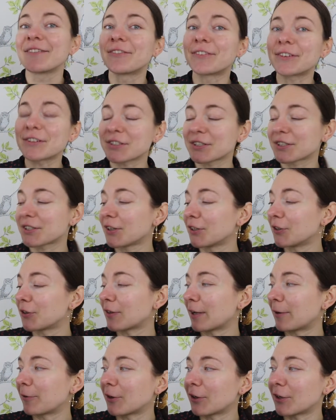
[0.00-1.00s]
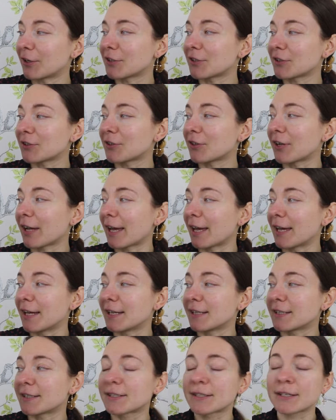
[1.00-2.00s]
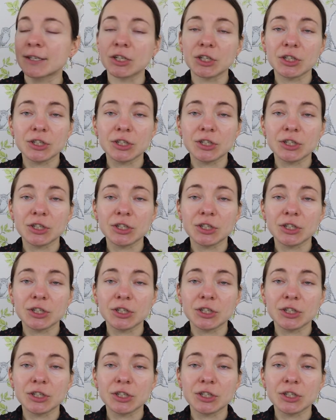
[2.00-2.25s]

first look that I'm gonna do is